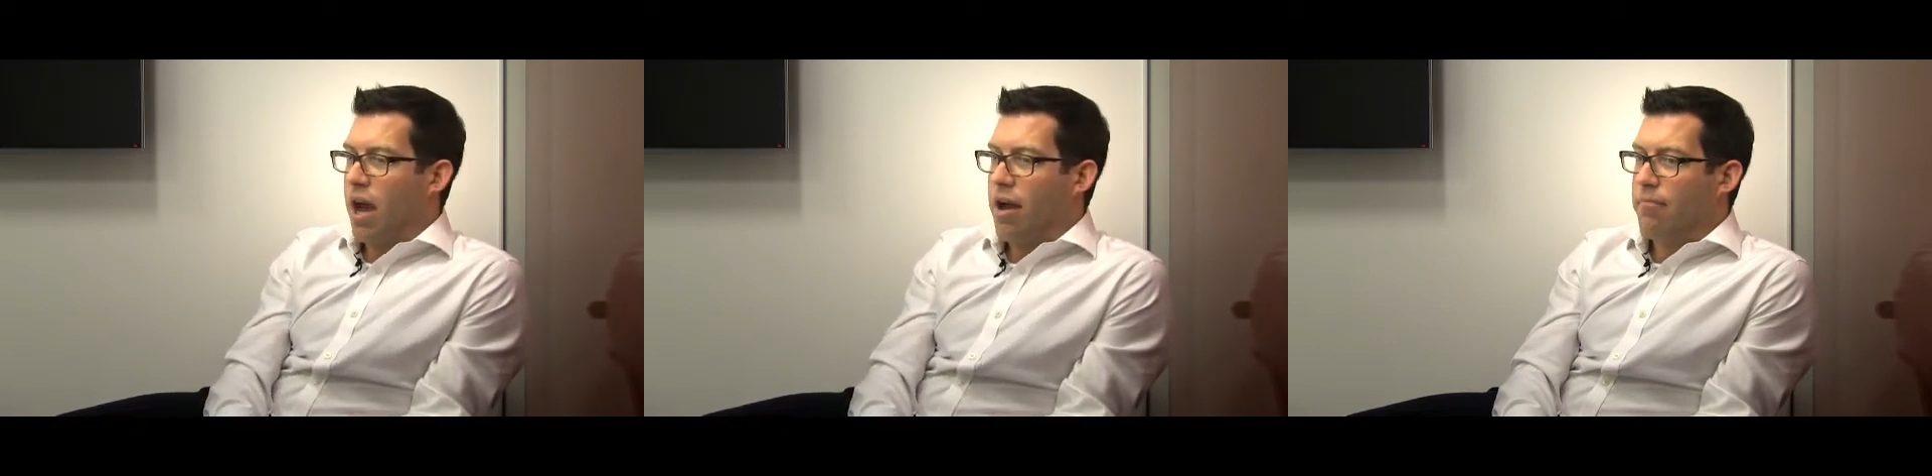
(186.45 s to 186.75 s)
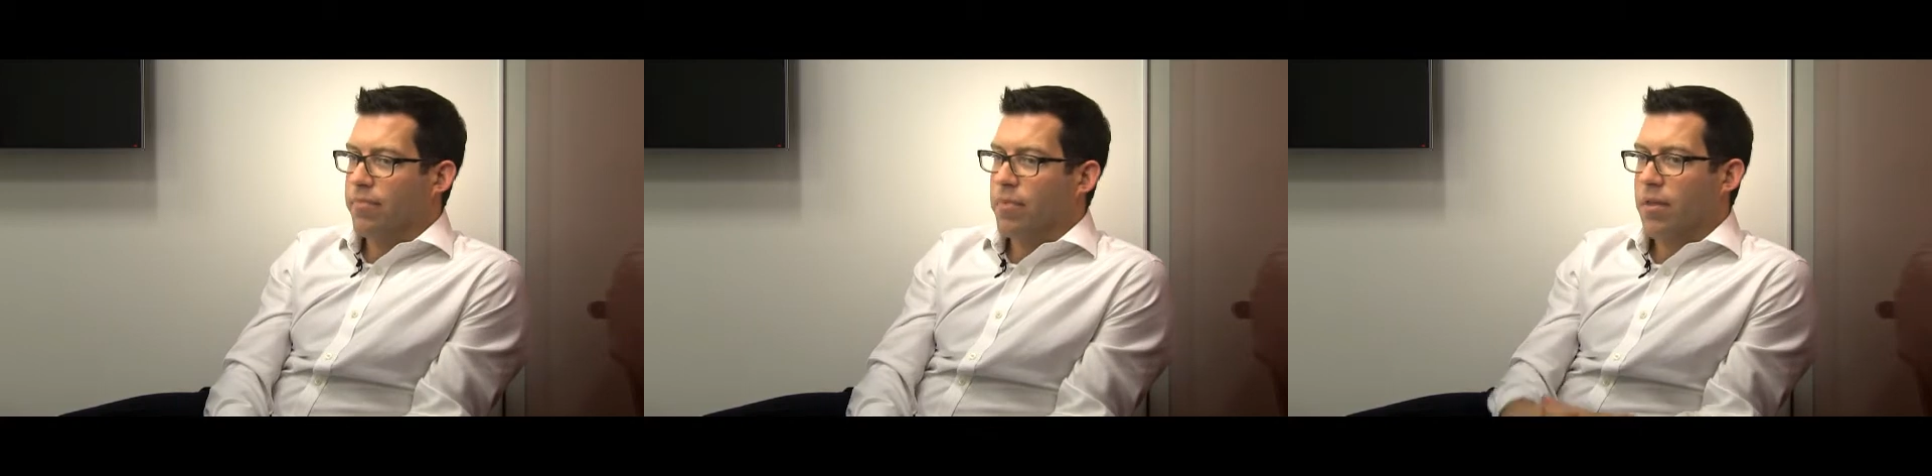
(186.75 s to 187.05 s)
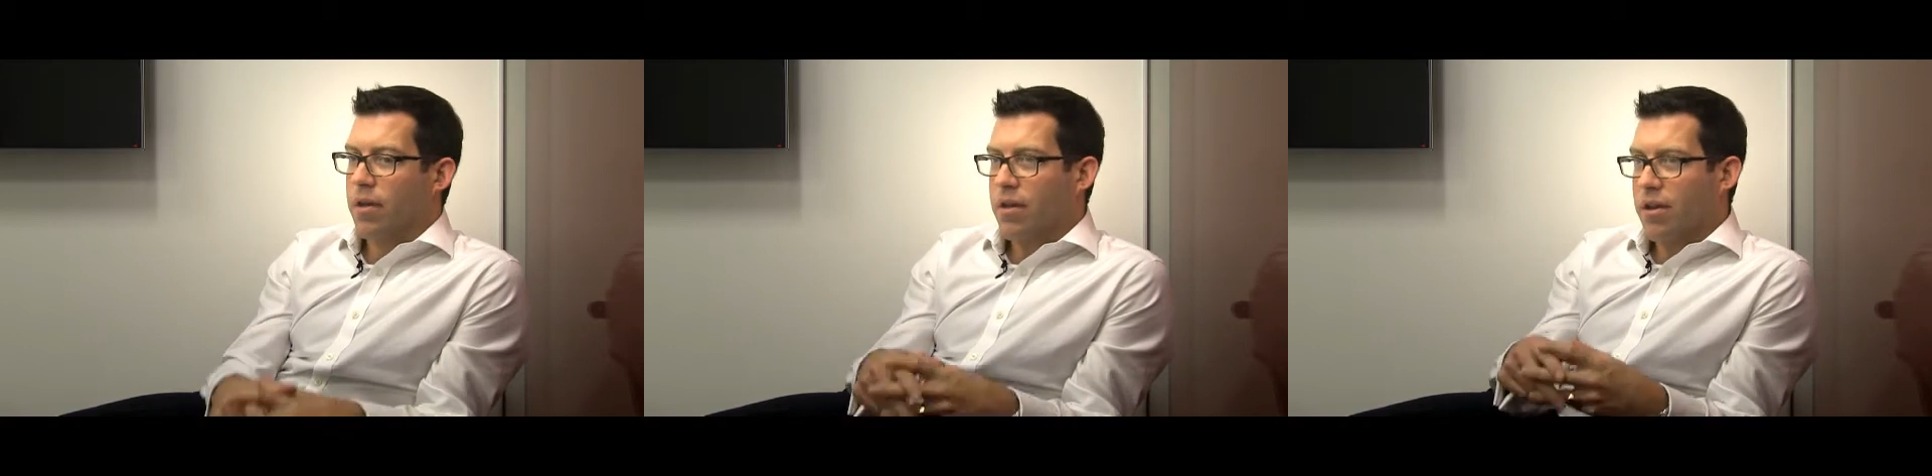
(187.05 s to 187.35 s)

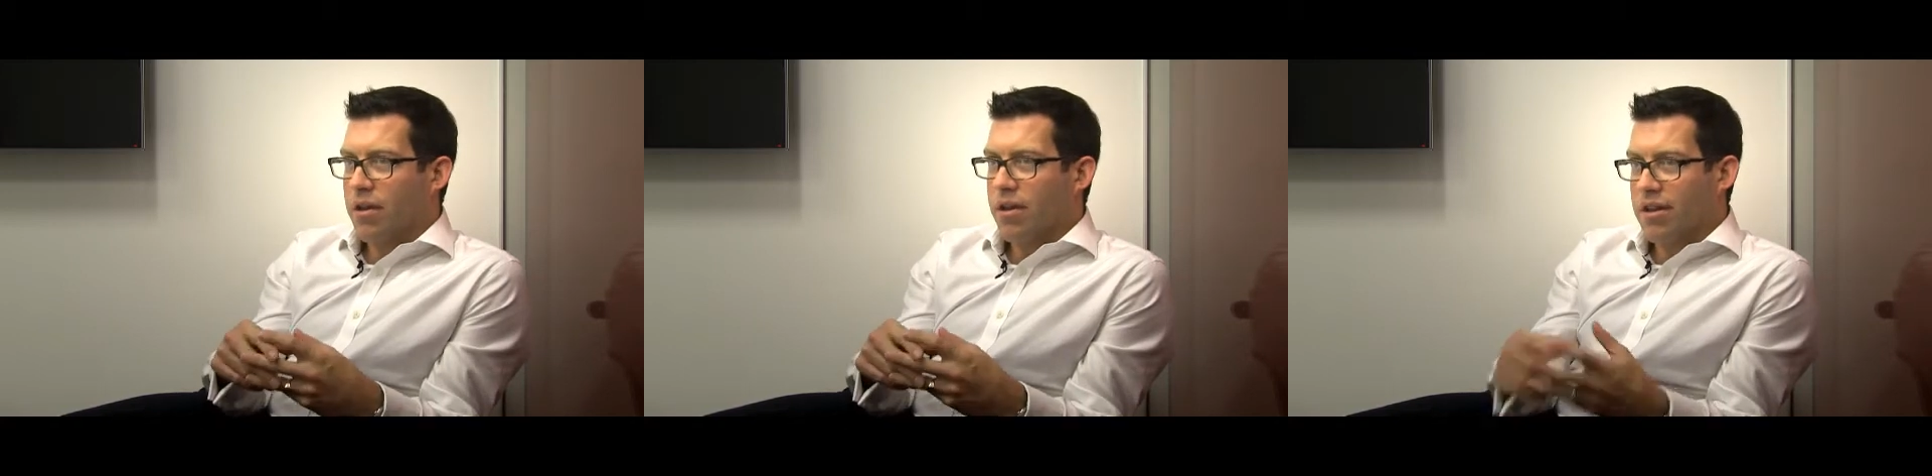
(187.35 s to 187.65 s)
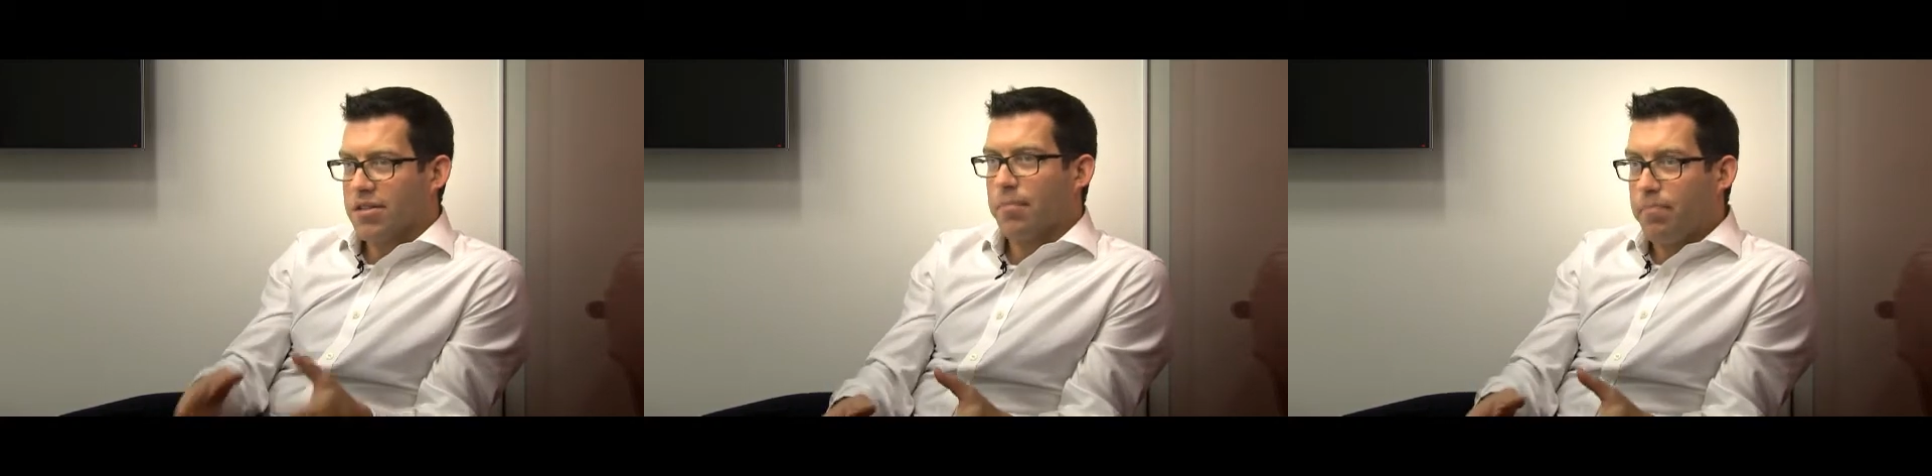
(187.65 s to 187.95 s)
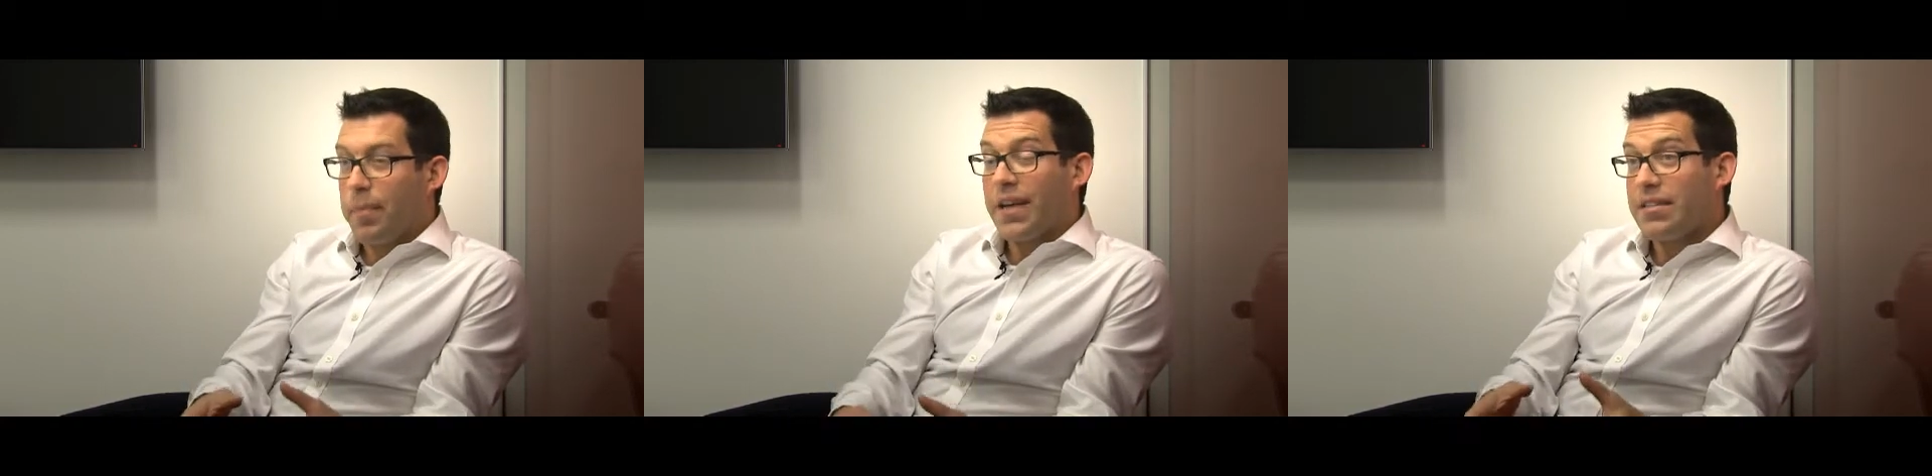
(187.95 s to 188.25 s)
It is the
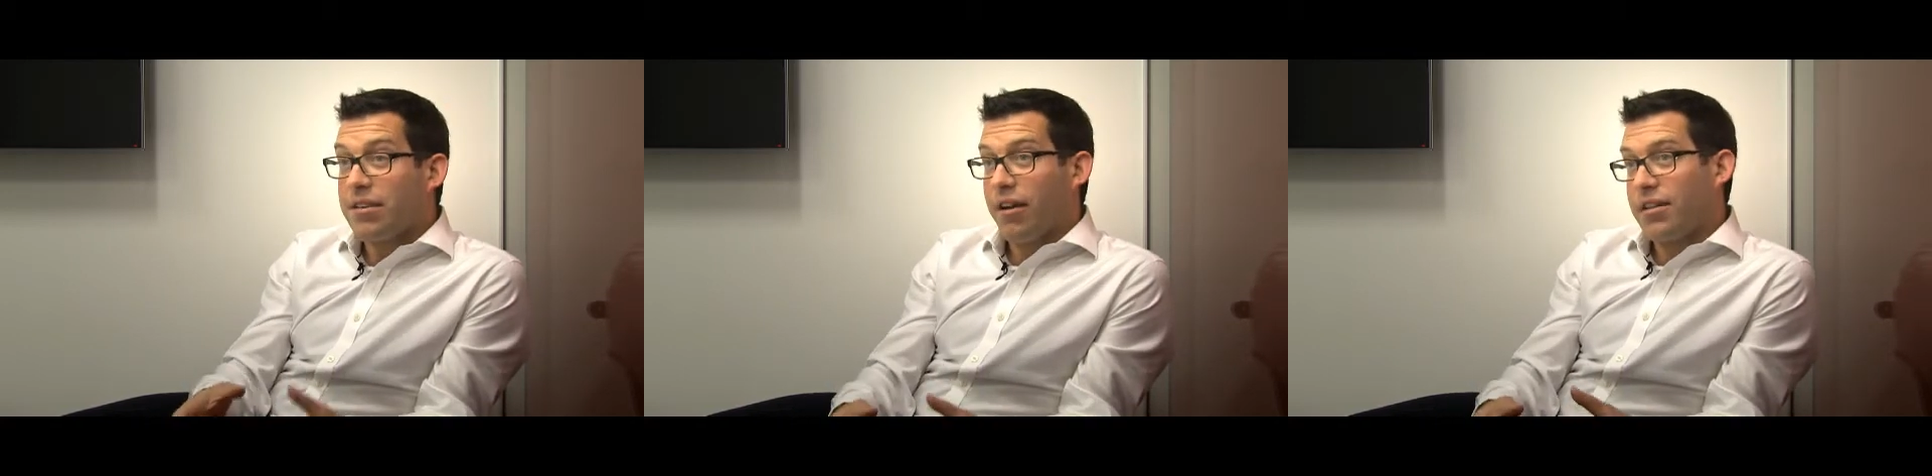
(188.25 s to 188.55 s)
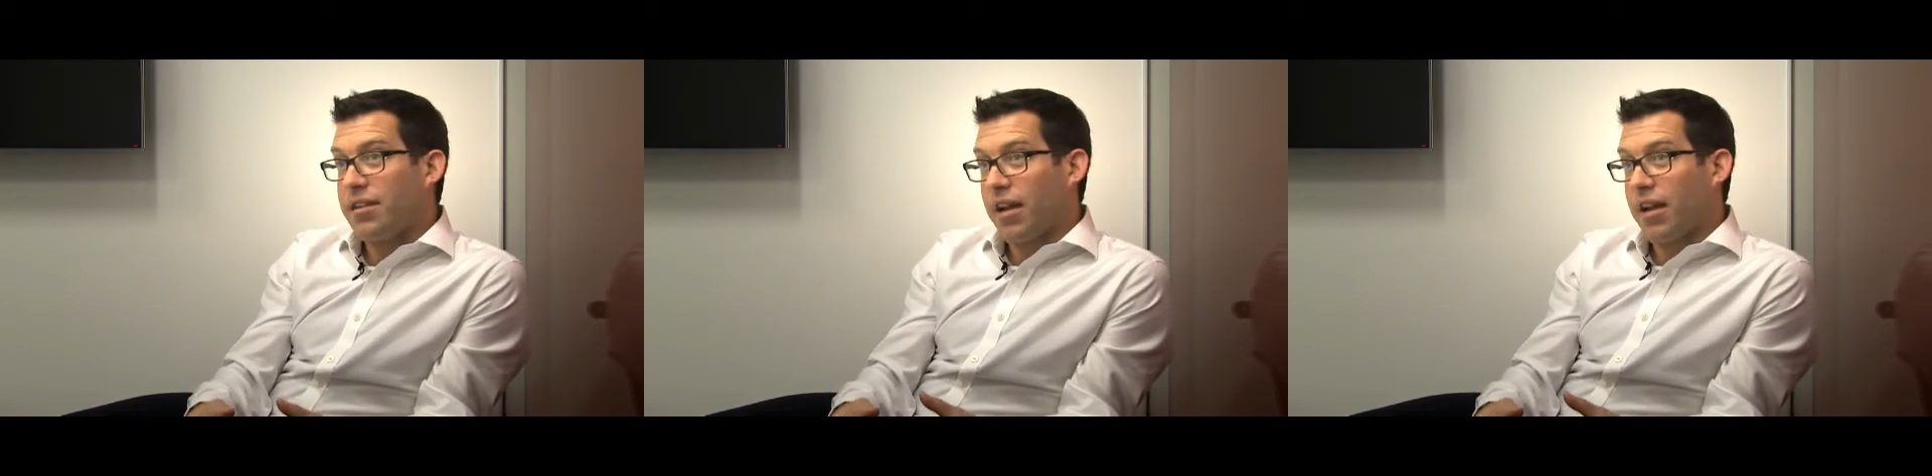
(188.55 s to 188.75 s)
baseline